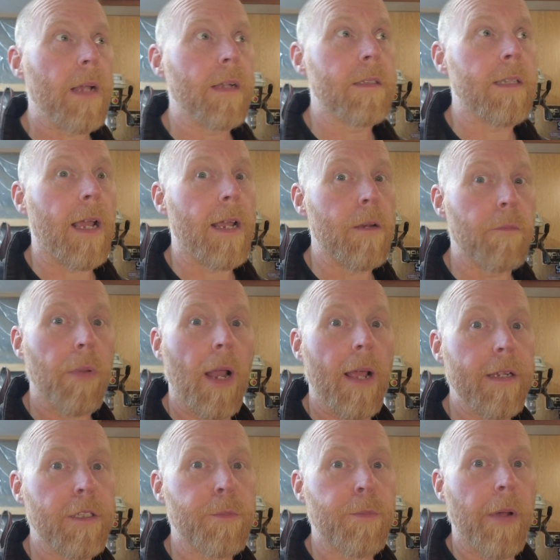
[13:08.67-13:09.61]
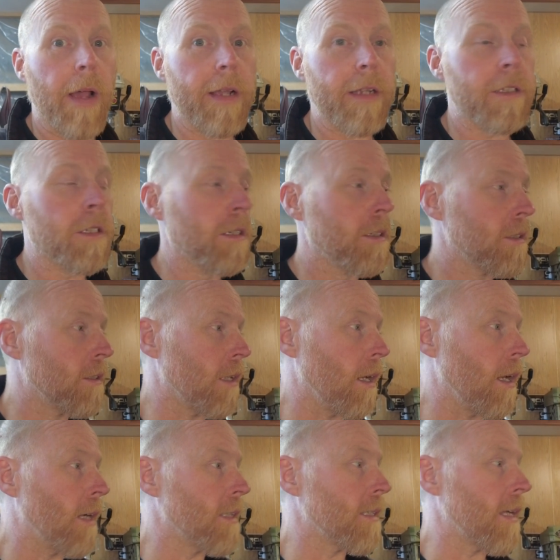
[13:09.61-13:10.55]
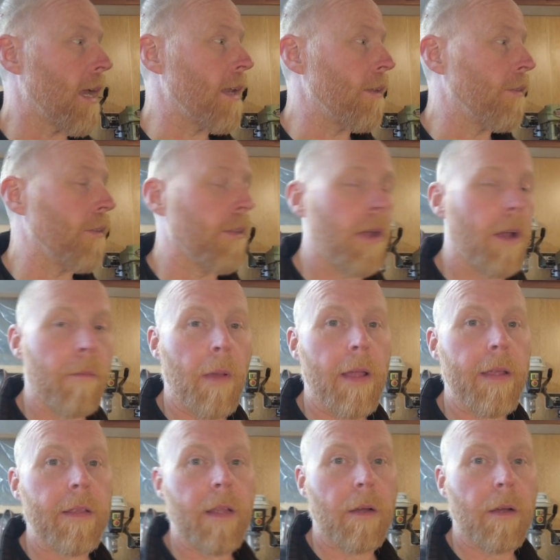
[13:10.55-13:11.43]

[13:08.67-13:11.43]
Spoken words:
Dane and Blades page. So like I say, anything that I make,